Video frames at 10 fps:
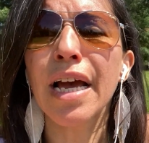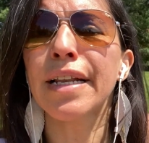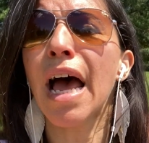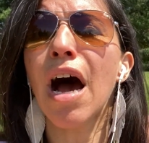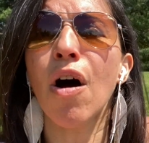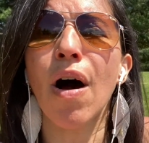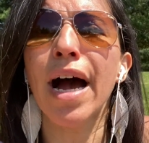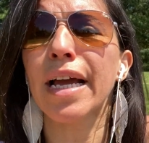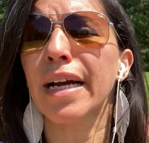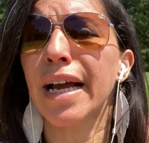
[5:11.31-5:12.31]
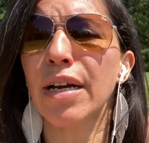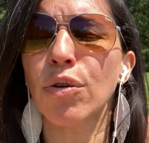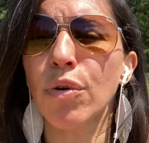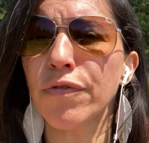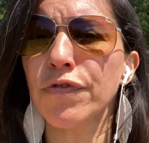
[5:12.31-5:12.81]
now I got to
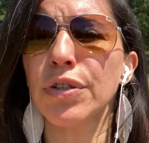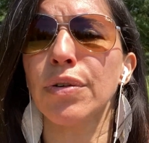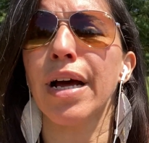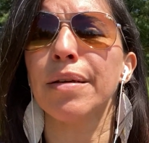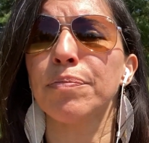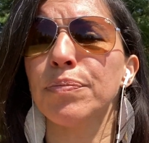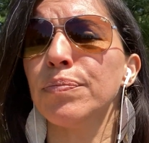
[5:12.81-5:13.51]
go in fear and